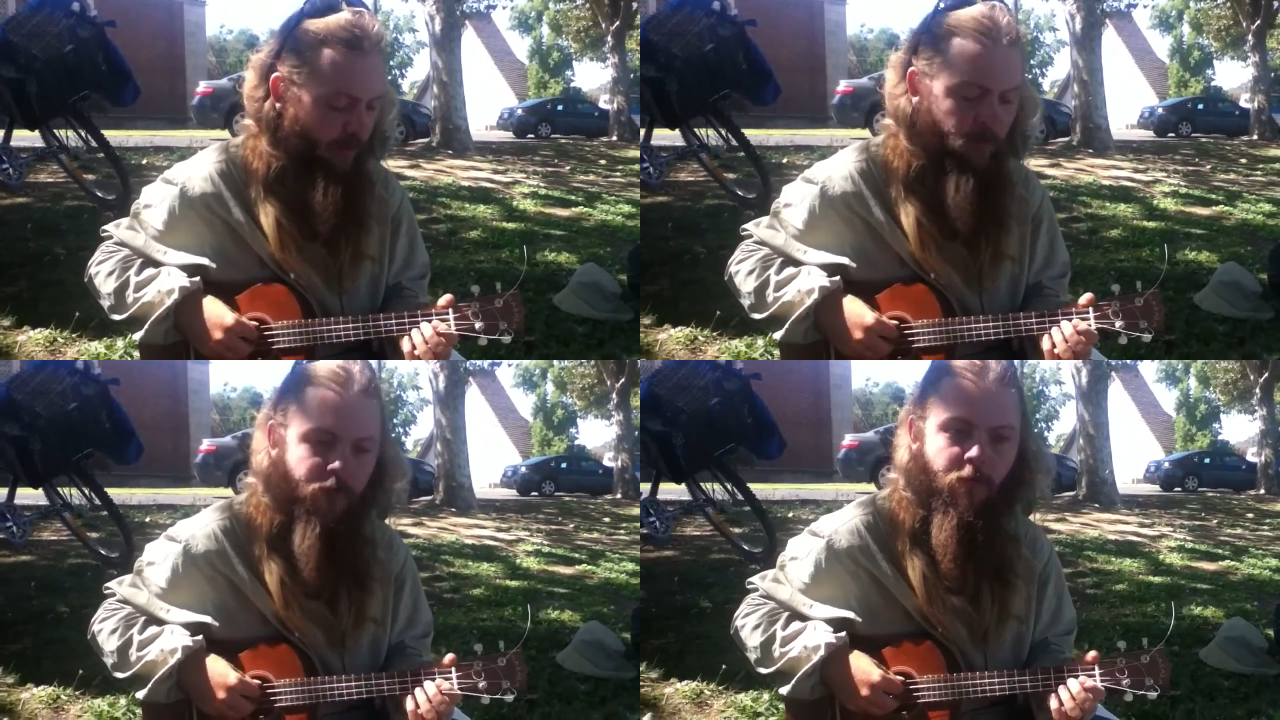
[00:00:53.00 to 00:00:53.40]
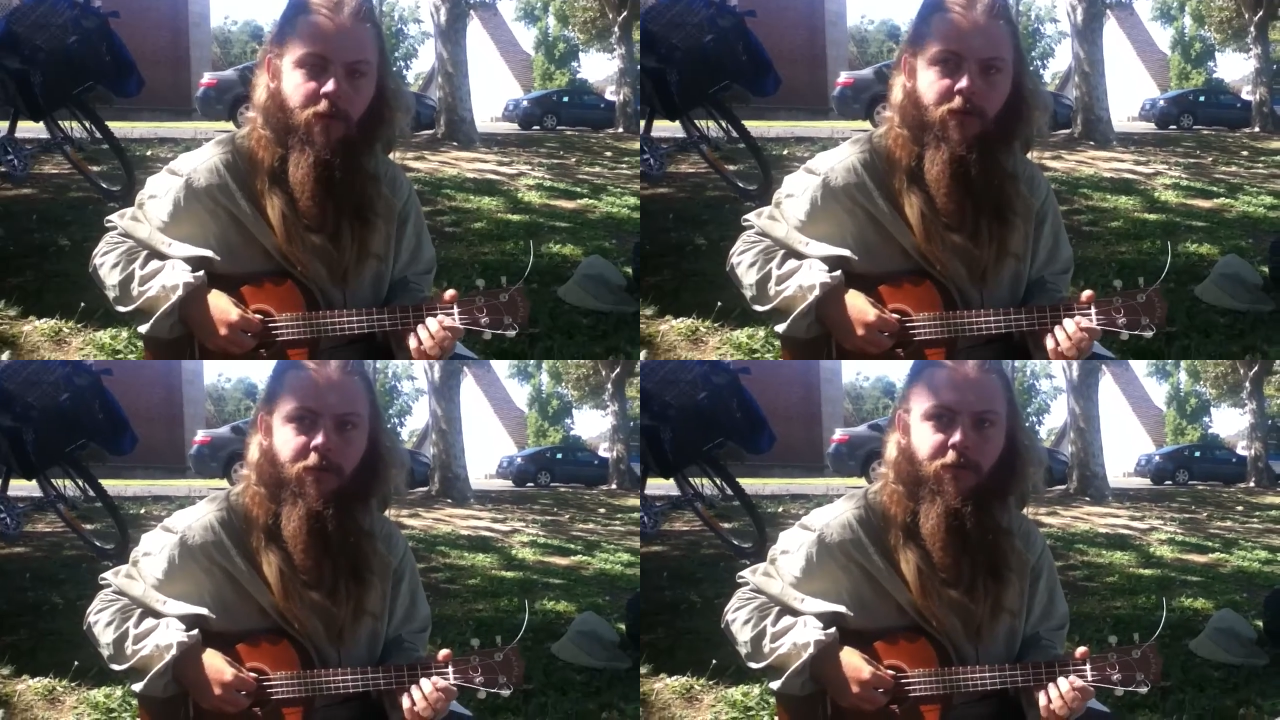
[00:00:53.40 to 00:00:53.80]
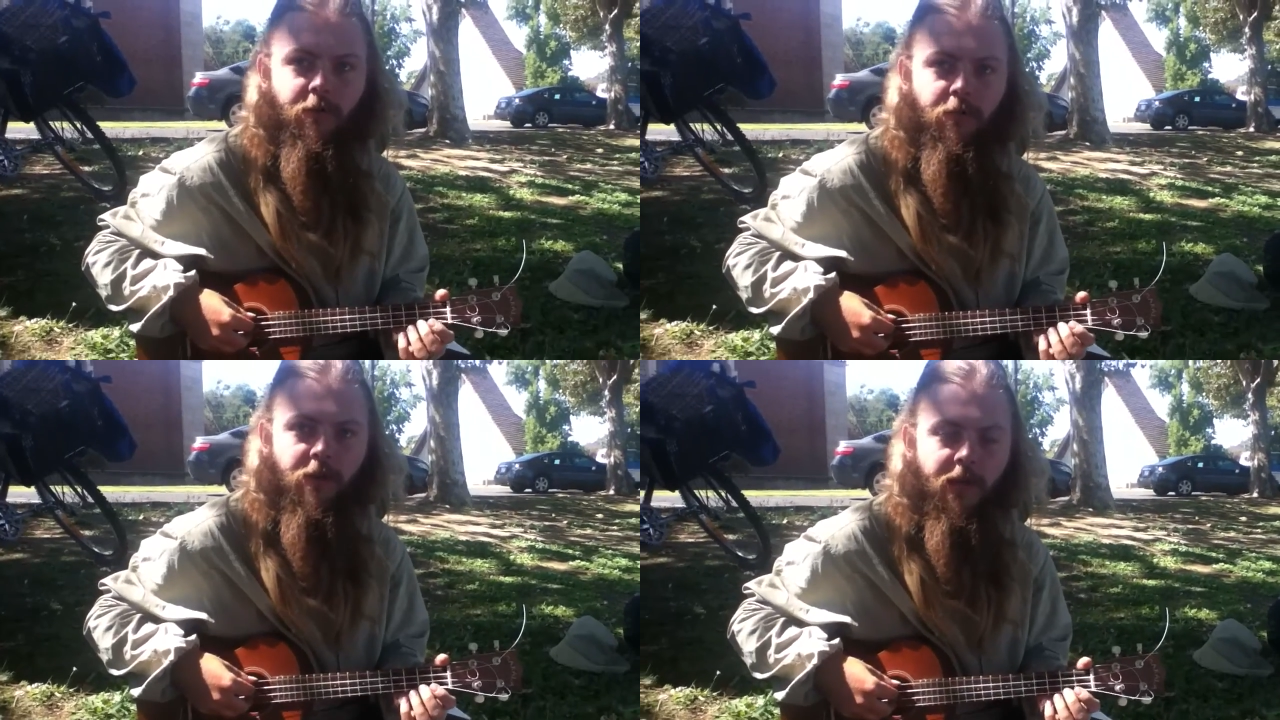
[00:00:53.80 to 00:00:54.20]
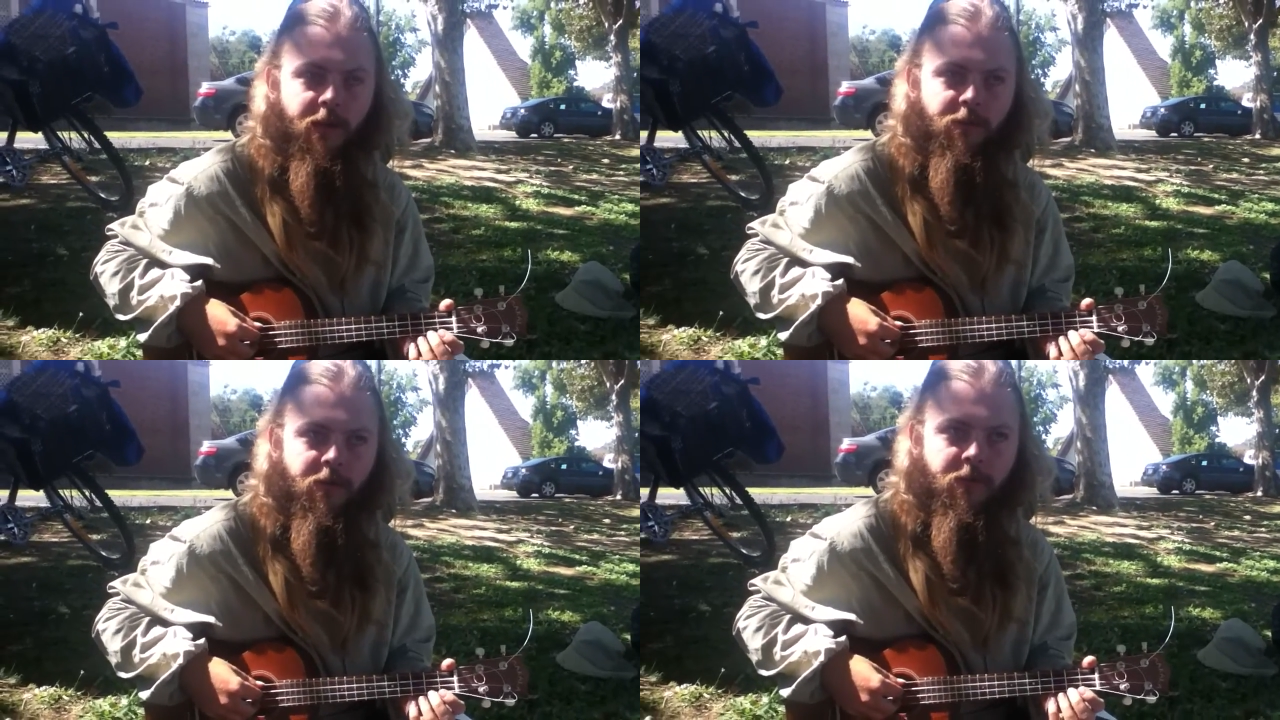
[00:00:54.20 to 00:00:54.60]
are also they're tuned
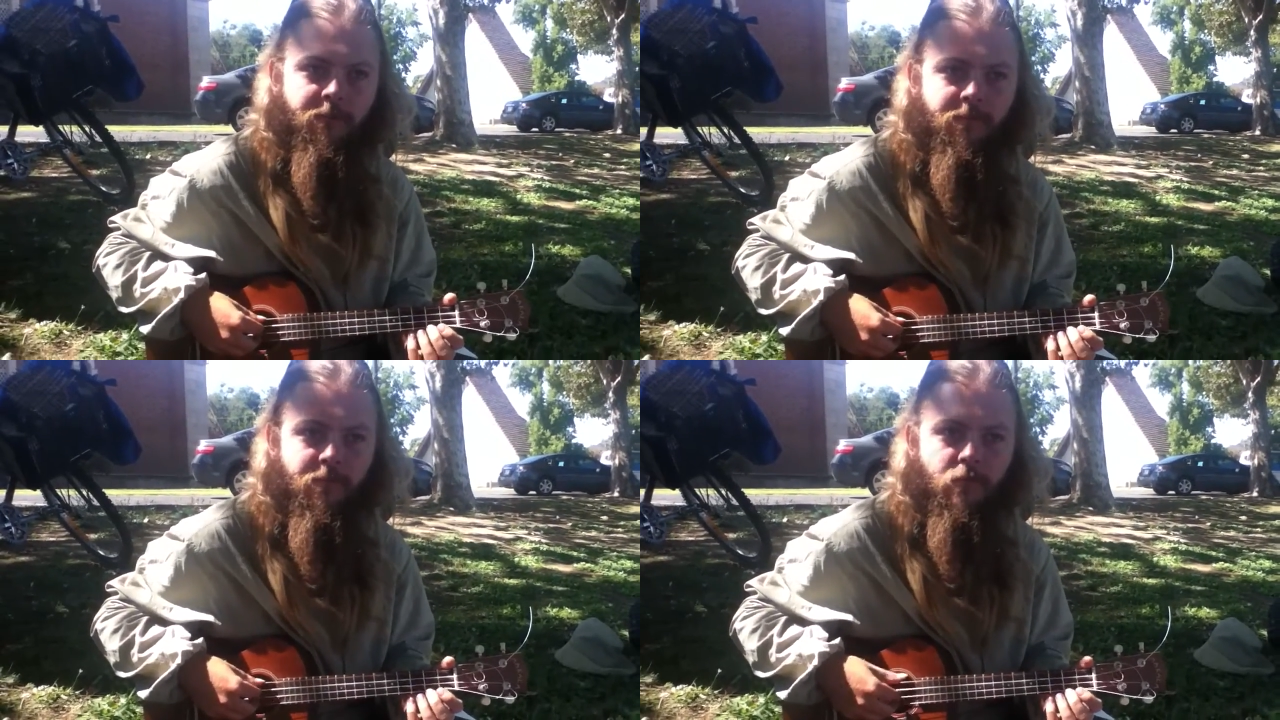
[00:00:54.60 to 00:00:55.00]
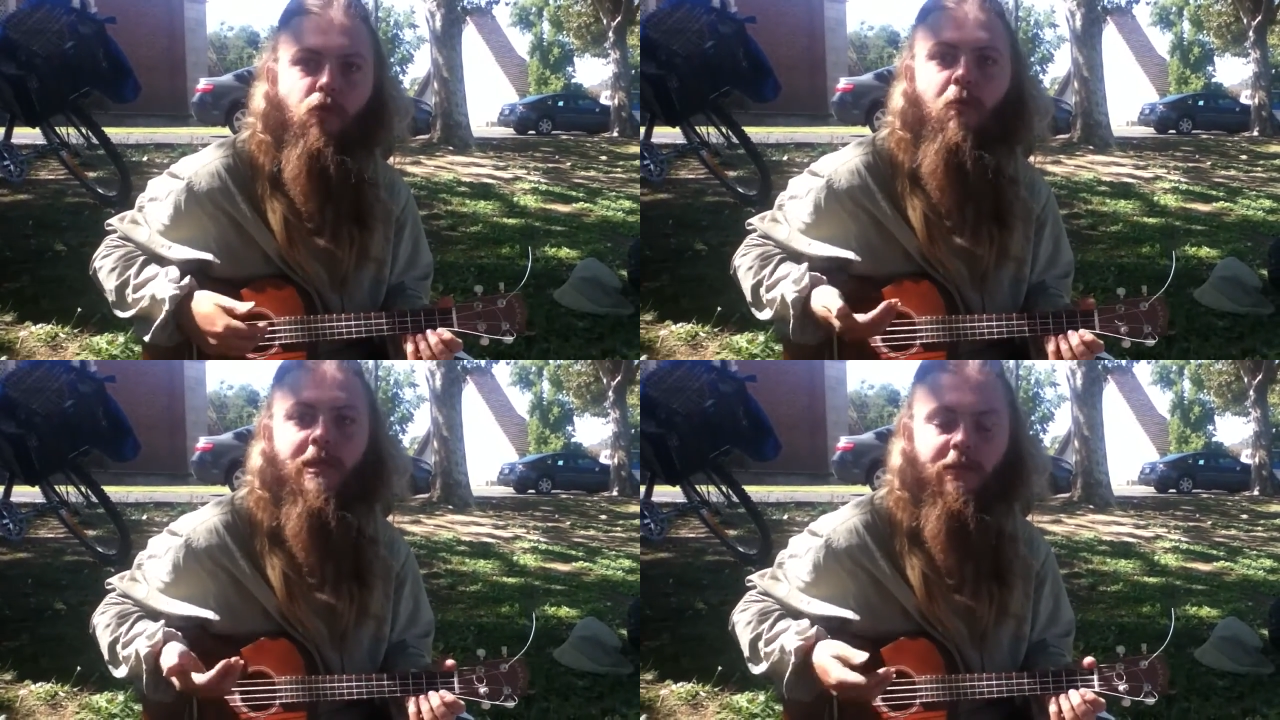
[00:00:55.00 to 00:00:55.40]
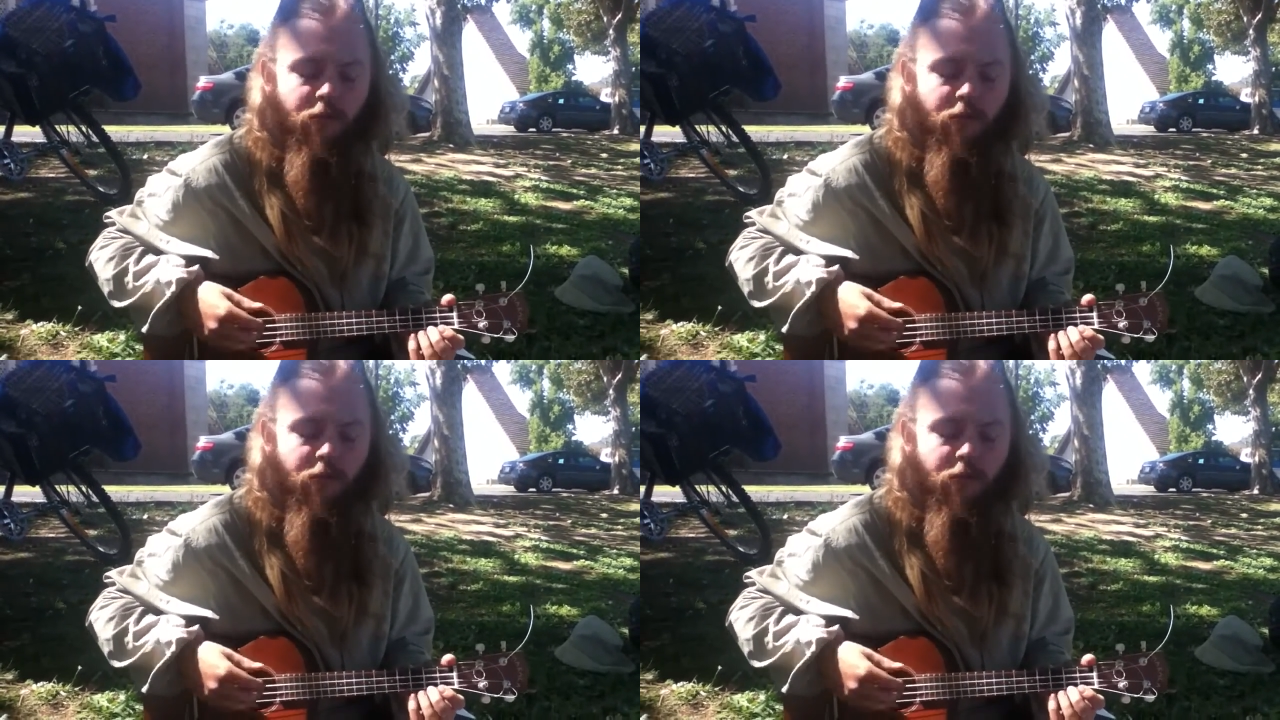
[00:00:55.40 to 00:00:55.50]
as normally